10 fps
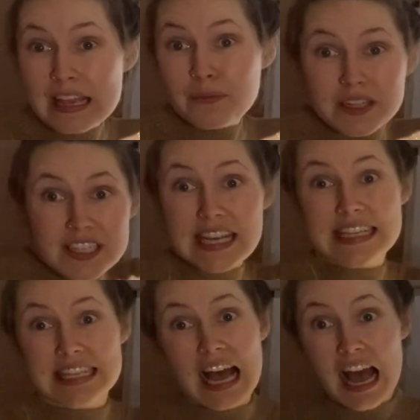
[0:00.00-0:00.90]
which
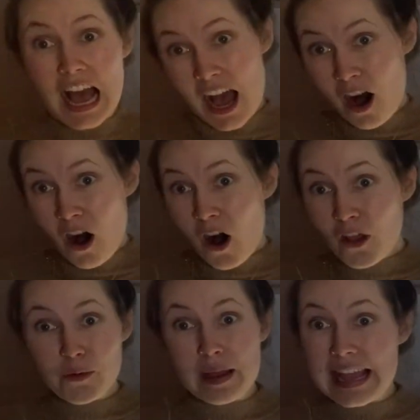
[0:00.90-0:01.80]
is all
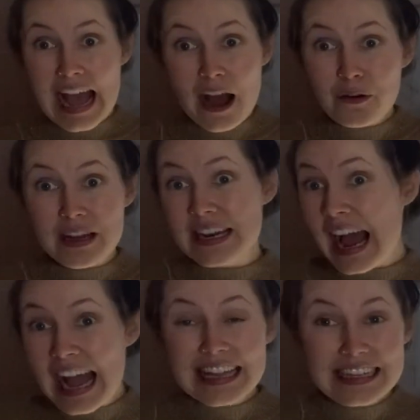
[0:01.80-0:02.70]
the way out an
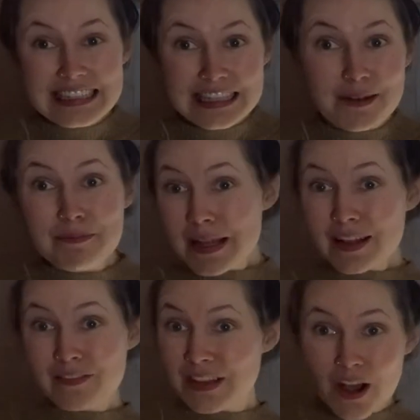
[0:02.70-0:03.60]
island in the
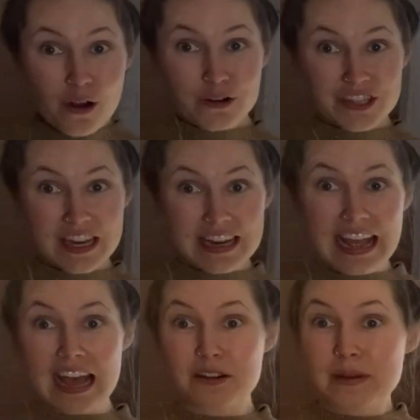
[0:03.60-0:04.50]
middle of the ocean,
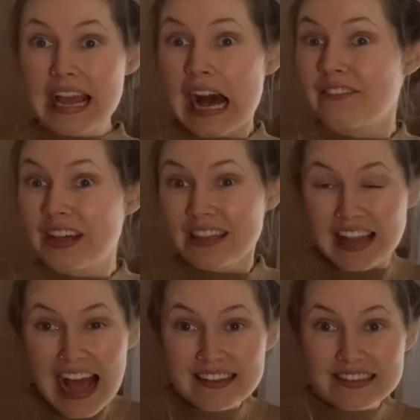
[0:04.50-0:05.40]
and we have
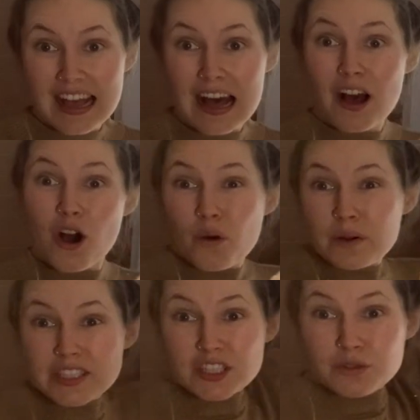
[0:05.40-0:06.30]
Alaska,
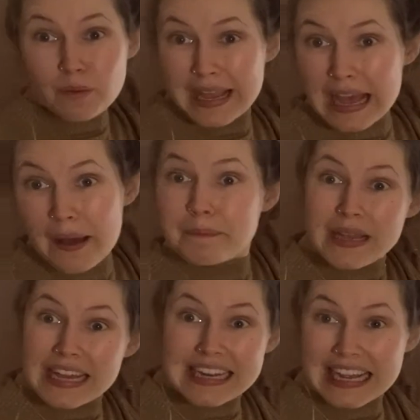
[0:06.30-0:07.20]
which is way up
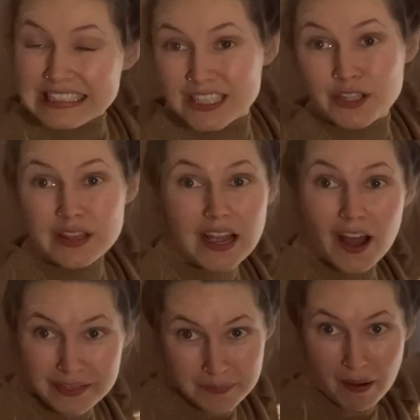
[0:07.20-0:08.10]
connected to the
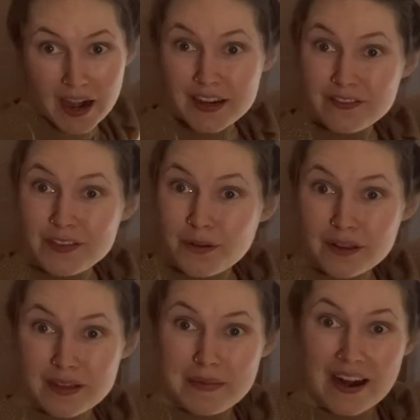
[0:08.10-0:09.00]
other part of
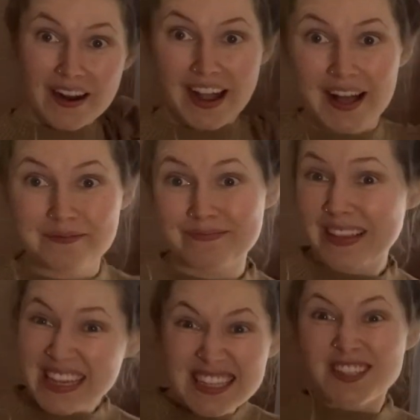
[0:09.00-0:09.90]
North America.
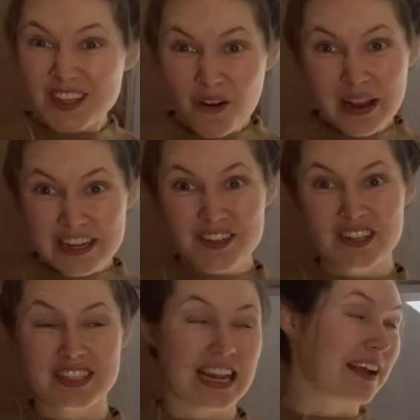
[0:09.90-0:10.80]
So
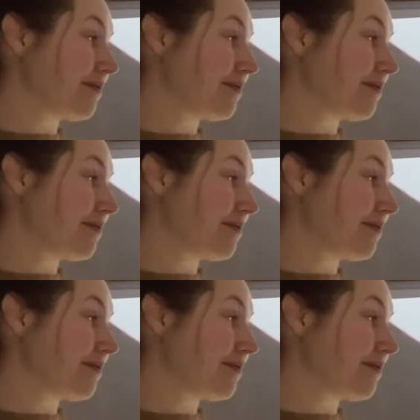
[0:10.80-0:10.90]
interesting.